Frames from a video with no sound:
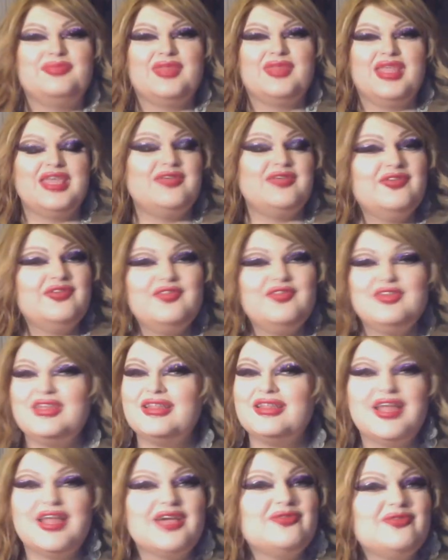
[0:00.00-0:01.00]
Even if you
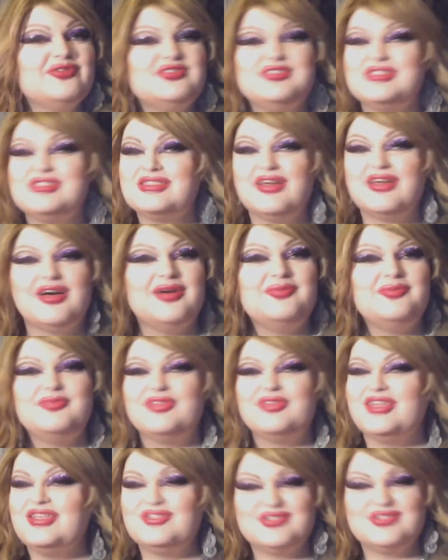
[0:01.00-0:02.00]
didn't like what you saw,
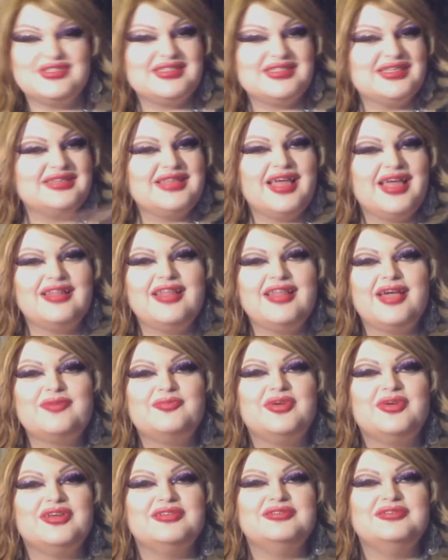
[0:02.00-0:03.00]
please just hit that like
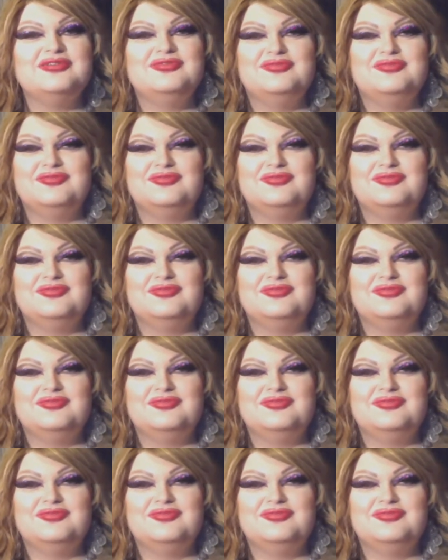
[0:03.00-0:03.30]
button.